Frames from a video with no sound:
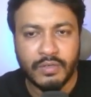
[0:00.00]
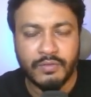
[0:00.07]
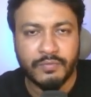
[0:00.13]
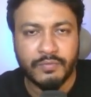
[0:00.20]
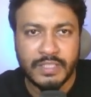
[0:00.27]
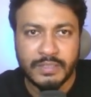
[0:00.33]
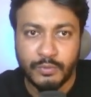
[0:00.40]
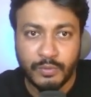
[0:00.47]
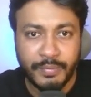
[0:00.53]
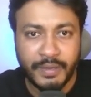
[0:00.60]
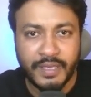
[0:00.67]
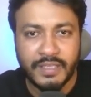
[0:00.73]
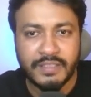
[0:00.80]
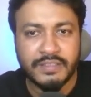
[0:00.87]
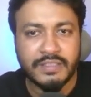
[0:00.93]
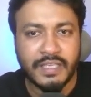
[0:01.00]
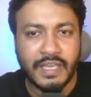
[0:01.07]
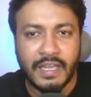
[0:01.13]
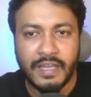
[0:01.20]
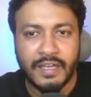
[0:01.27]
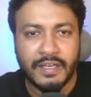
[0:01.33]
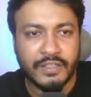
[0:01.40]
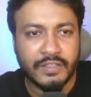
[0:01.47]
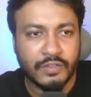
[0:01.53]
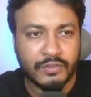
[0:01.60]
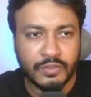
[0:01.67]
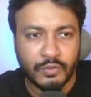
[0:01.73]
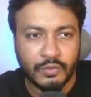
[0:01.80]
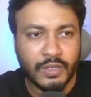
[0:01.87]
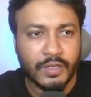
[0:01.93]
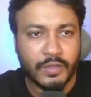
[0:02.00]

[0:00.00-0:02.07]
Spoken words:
Facebook page, and also you can